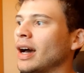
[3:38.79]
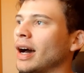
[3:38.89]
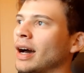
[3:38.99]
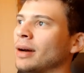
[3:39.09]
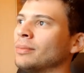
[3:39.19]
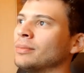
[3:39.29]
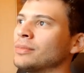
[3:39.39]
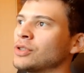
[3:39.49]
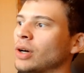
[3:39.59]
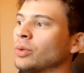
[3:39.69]

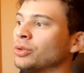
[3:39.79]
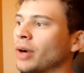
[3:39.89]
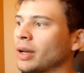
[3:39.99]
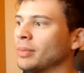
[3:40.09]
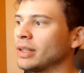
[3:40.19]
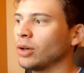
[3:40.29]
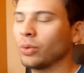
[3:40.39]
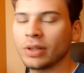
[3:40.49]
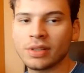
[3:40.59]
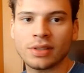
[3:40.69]
Um, so I would recommend
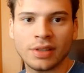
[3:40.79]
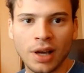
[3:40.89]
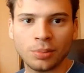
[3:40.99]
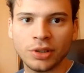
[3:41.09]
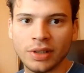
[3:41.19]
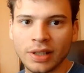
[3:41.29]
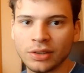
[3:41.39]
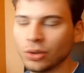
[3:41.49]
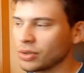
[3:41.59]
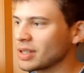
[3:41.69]
always stay up to
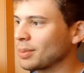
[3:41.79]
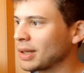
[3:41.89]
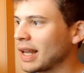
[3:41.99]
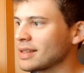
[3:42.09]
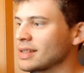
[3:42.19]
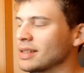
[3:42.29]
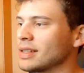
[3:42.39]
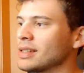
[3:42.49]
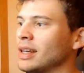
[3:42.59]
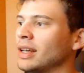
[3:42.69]
date, don't skip
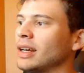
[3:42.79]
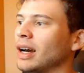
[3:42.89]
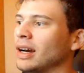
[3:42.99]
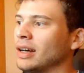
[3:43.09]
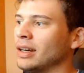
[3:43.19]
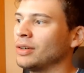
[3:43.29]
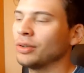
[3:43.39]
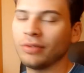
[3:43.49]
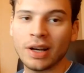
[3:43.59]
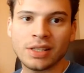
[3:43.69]
classes, uh,
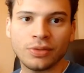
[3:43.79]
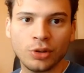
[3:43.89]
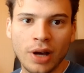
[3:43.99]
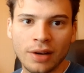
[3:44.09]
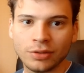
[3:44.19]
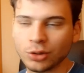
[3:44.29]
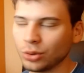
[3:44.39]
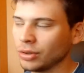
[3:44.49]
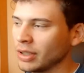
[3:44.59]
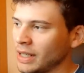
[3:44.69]
revise if you have
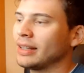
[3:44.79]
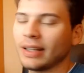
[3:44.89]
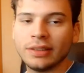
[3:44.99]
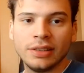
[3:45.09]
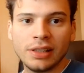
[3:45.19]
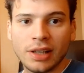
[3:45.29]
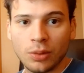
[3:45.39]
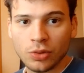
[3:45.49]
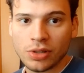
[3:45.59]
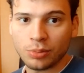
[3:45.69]
to, and ideally
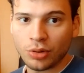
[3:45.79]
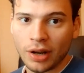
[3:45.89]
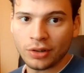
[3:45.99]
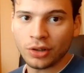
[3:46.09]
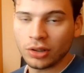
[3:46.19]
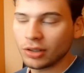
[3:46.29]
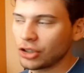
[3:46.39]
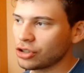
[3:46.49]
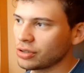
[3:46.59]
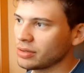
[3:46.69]
come with some prior
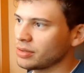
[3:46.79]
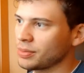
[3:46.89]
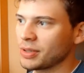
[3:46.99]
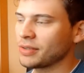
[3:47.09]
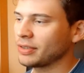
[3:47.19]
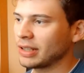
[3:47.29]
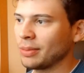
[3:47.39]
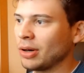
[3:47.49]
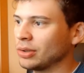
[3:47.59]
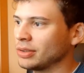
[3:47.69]
knowledge specifically
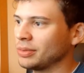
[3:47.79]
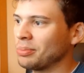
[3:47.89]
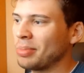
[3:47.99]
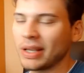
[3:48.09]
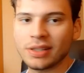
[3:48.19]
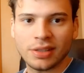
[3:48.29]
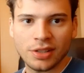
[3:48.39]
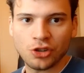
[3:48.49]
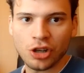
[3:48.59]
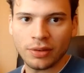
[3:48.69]
about
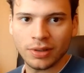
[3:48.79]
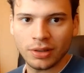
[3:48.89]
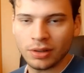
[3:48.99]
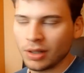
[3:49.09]
basics in Java,